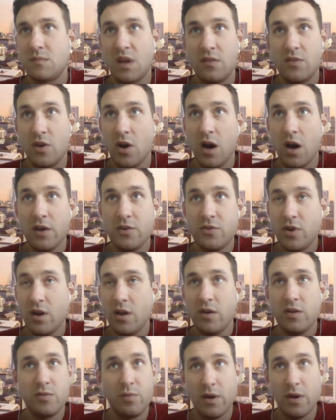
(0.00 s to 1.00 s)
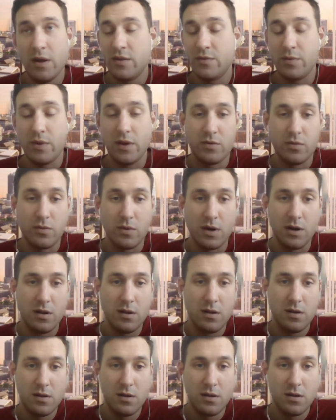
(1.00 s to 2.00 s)
The Australians play this place well.
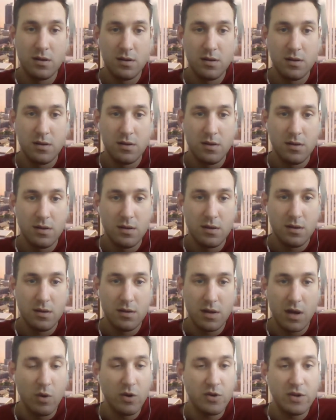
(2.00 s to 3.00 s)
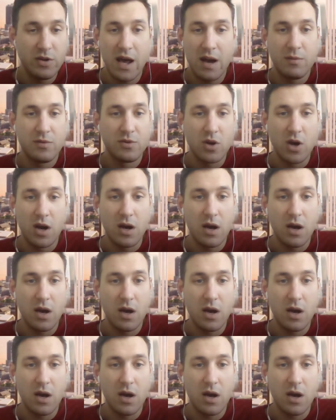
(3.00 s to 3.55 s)
I wish Adam Scott